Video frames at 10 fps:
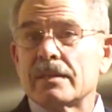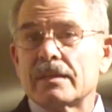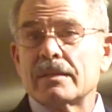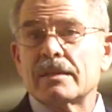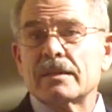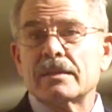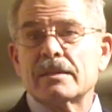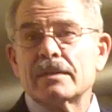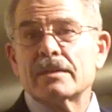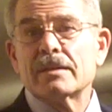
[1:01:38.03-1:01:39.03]
ashes
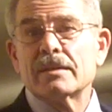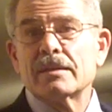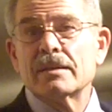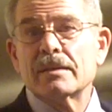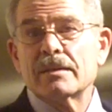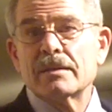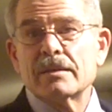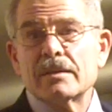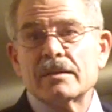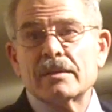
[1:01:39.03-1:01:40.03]
returned there like in
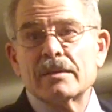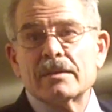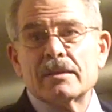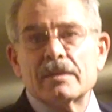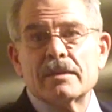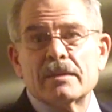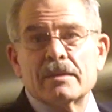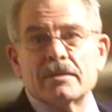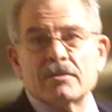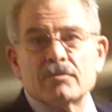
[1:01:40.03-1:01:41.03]
2007 when he
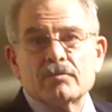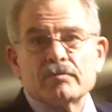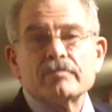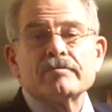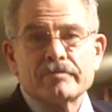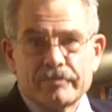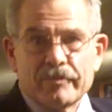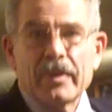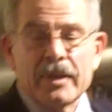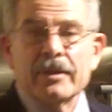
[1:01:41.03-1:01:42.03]
passed away. And
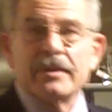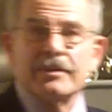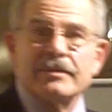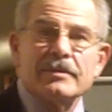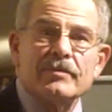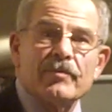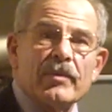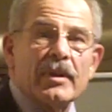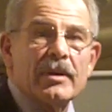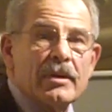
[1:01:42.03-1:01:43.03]
mm-hmm.
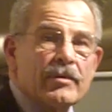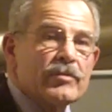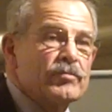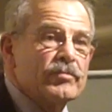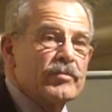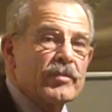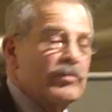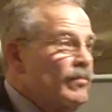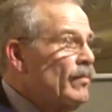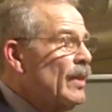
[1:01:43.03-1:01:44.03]
So they
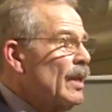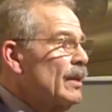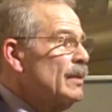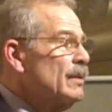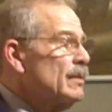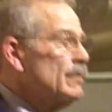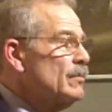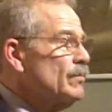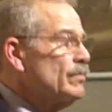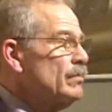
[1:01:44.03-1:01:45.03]
just forcibly
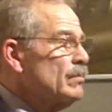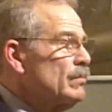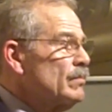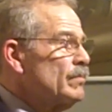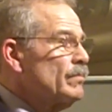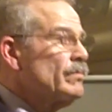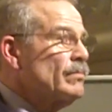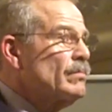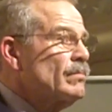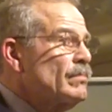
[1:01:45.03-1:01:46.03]
took the,
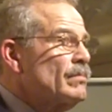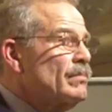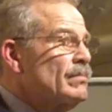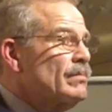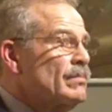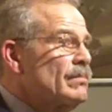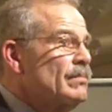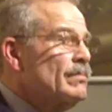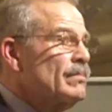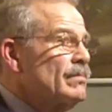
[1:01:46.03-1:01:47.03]
the land?
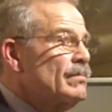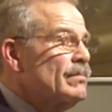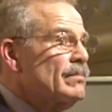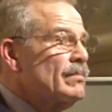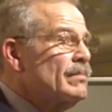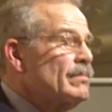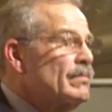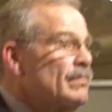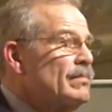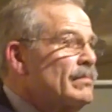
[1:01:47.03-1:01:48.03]
he's campaigning on
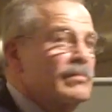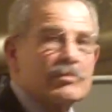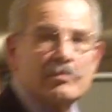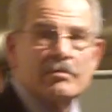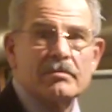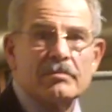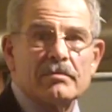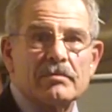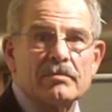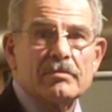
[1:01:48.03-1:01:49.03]
100% this
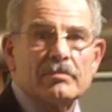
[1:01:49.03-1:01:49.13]
time.